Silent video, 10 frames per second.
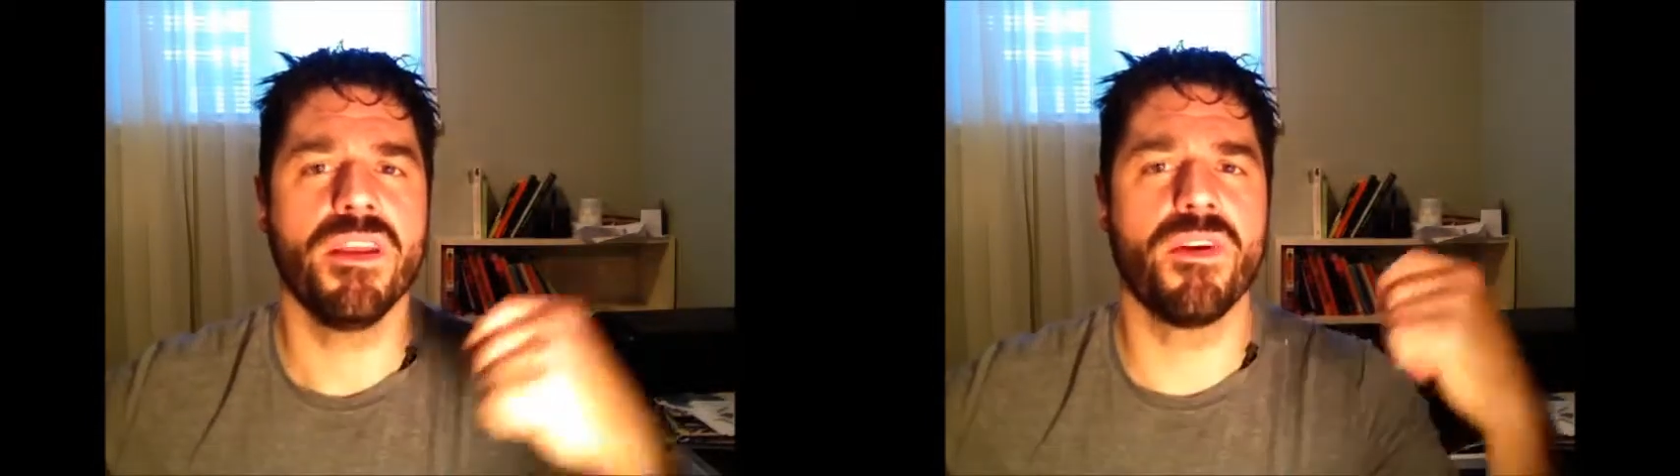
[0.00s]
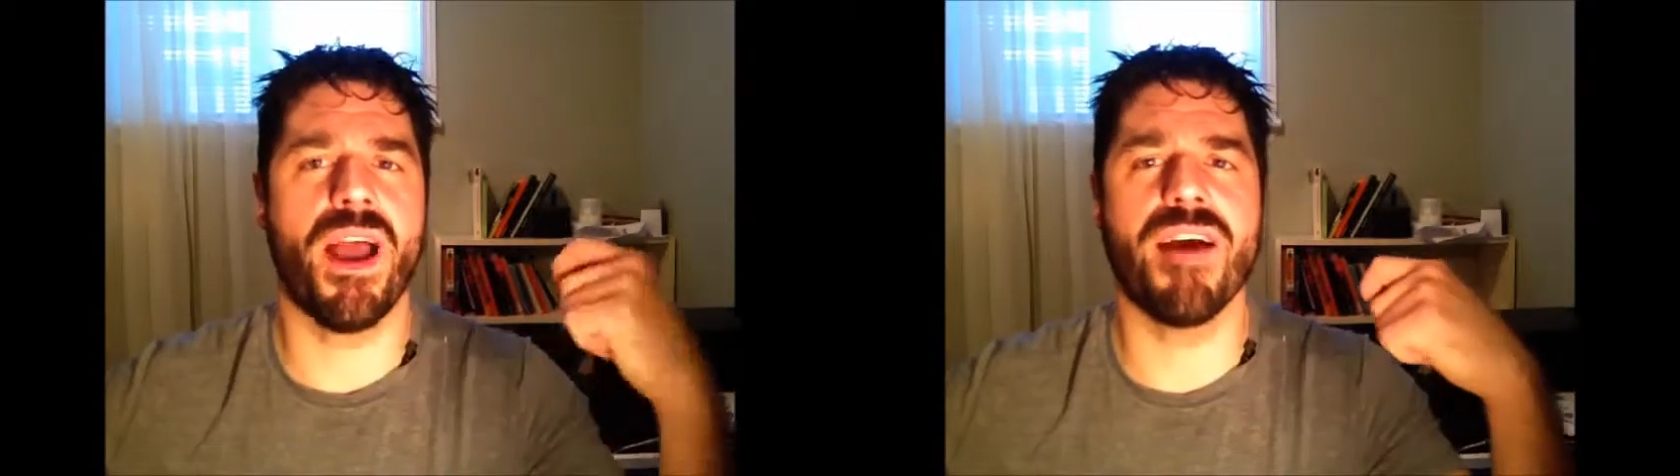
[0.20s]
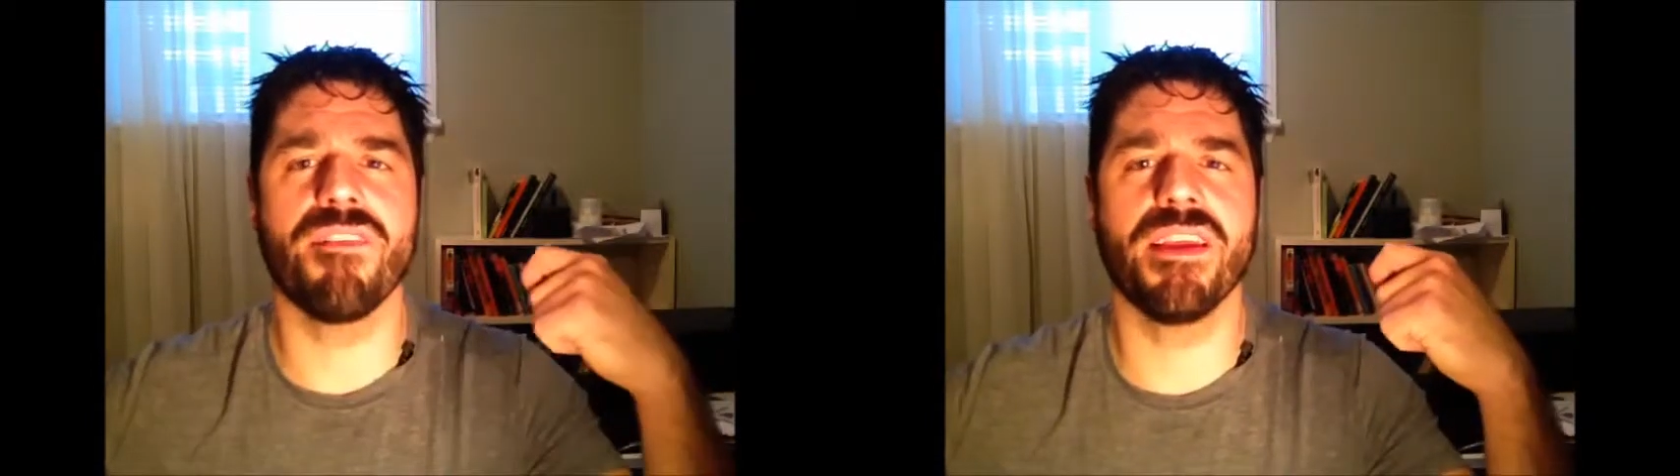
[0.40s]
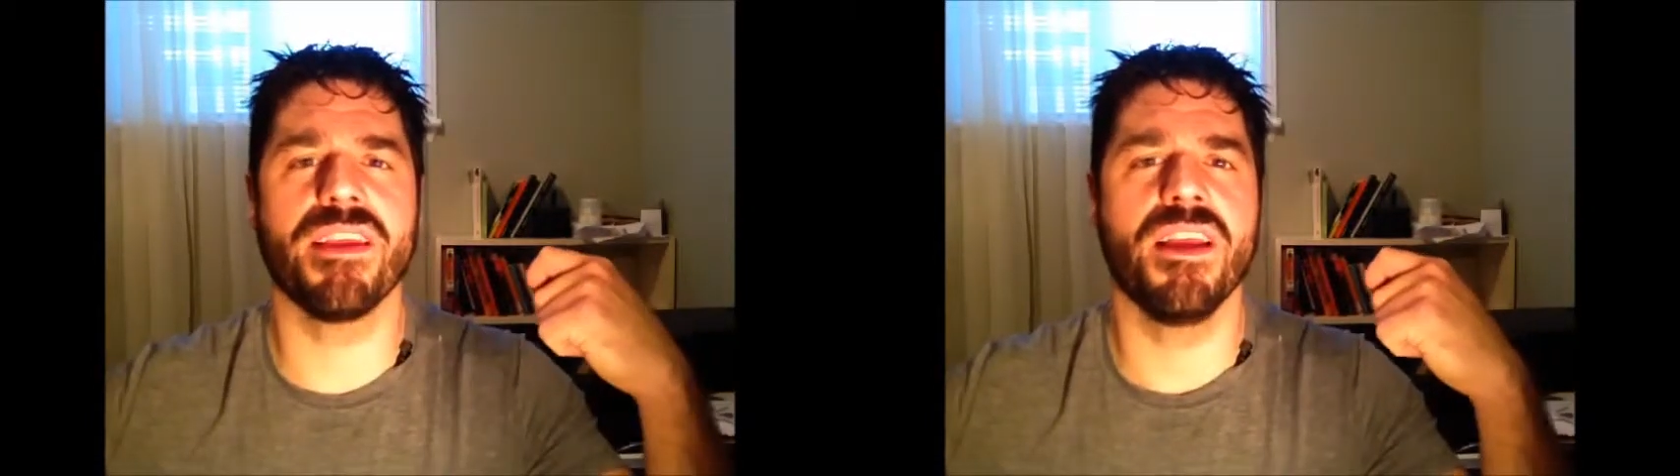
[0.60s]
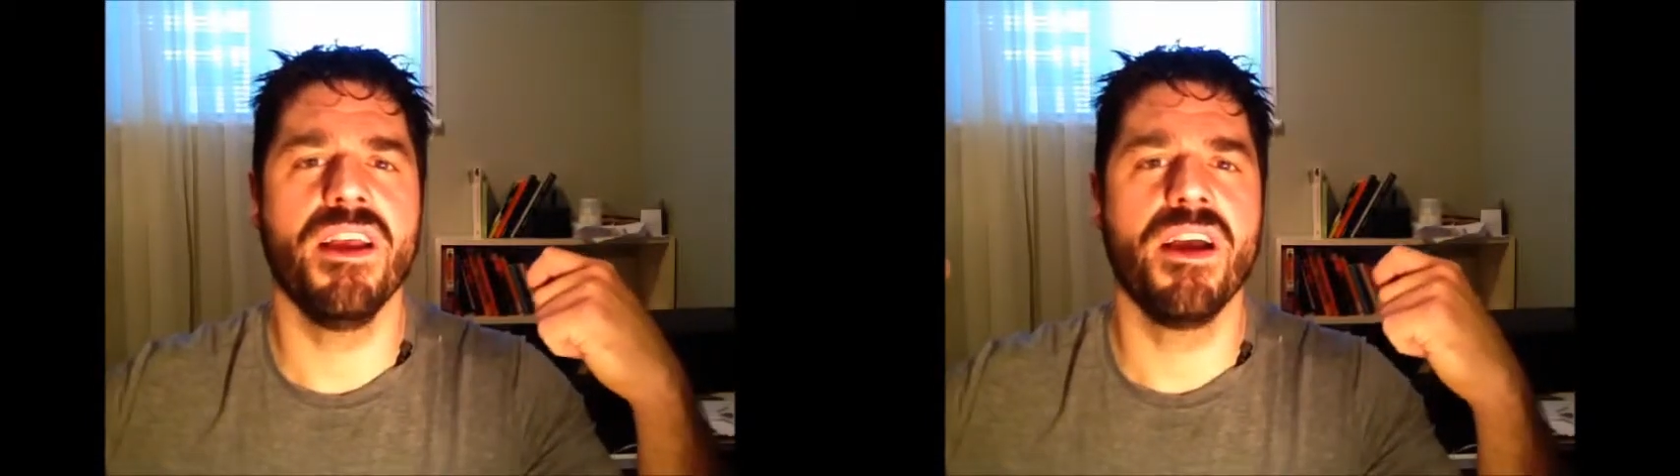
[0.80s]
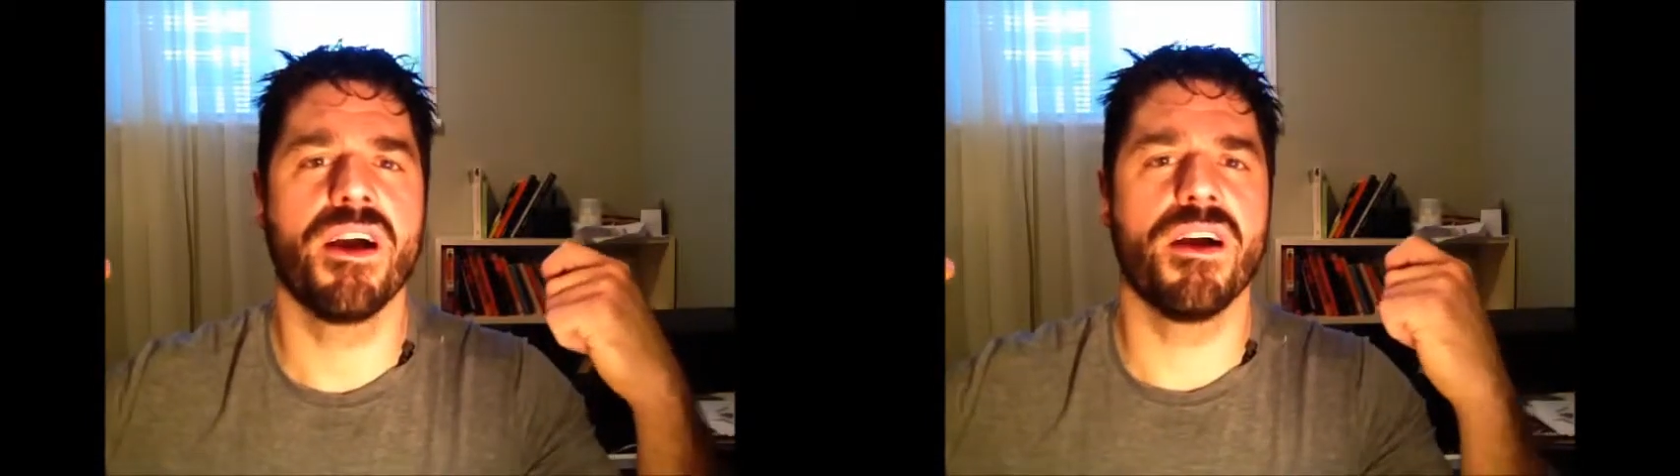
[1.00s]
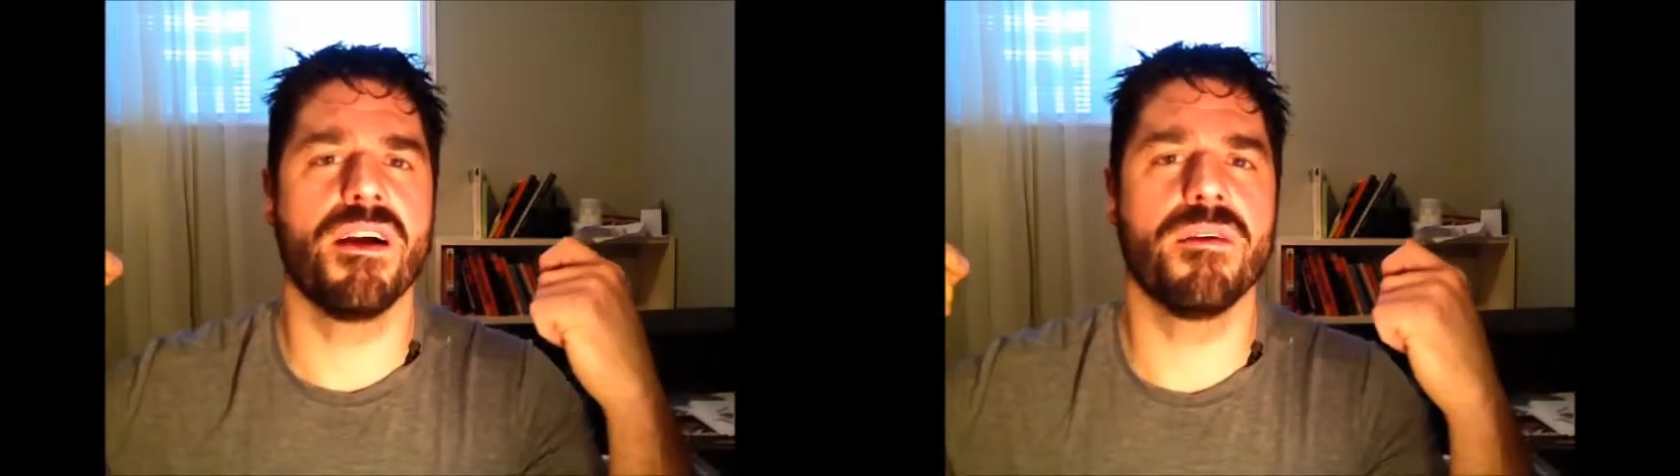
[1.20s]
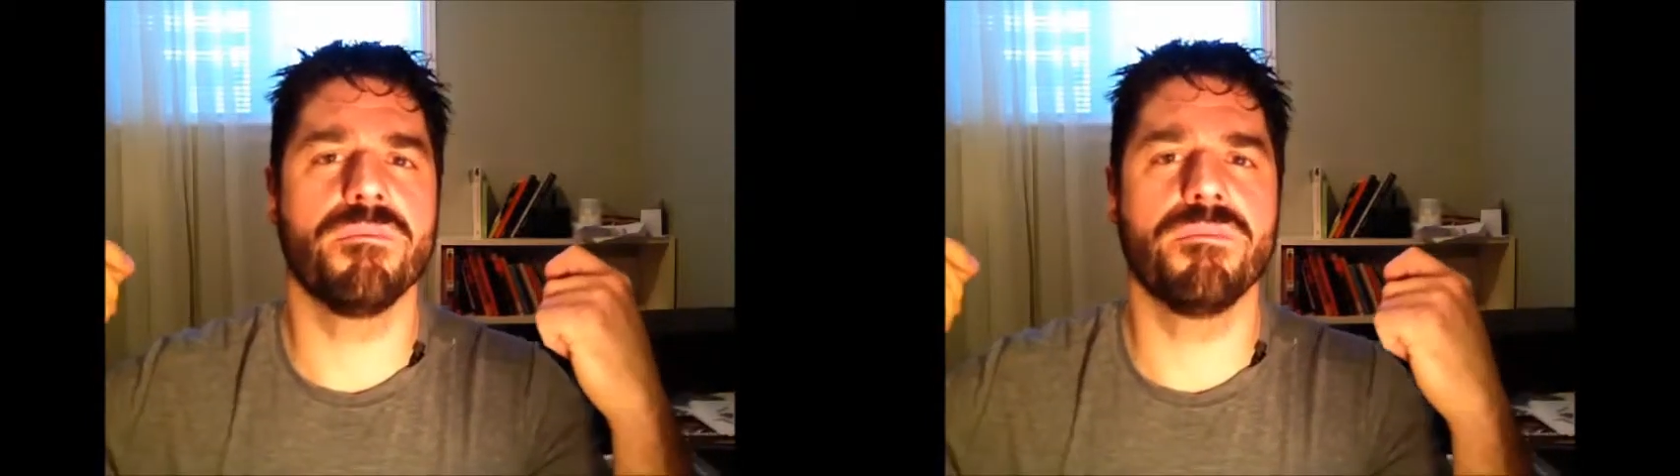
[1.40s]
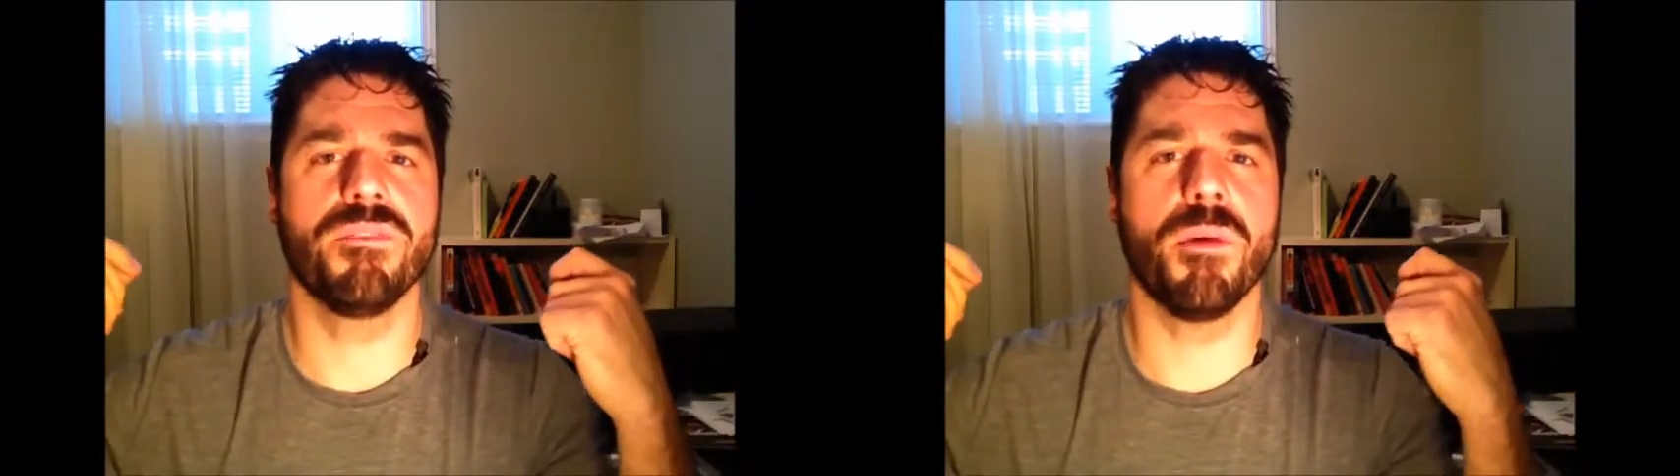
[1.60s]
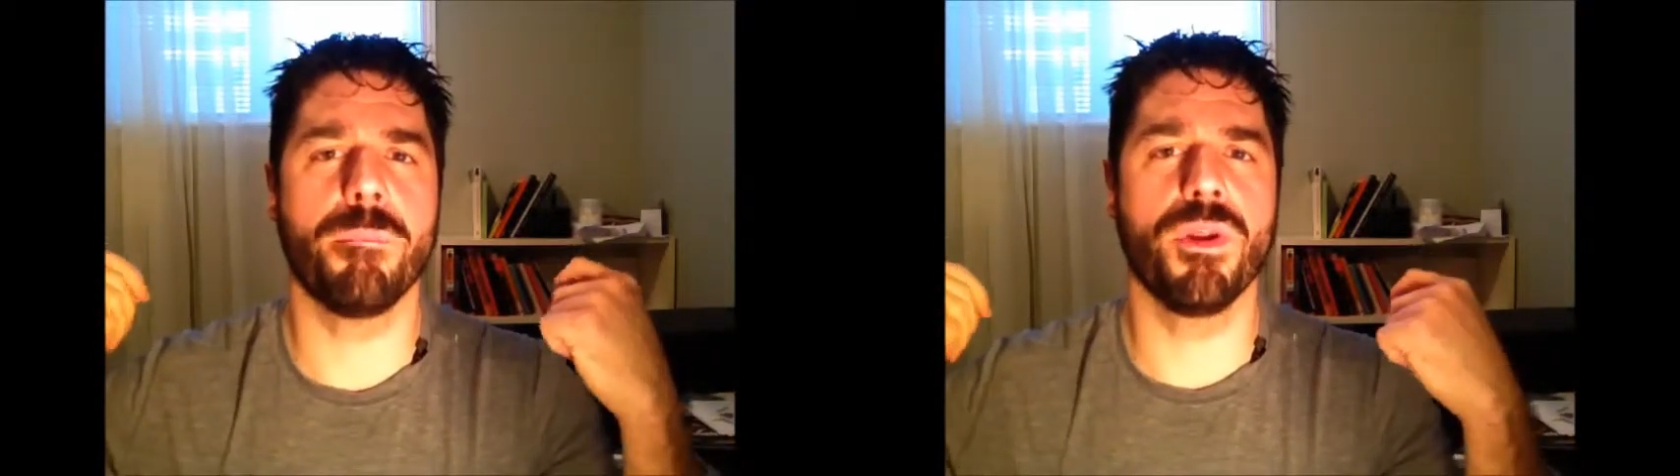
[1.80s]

you know, having um,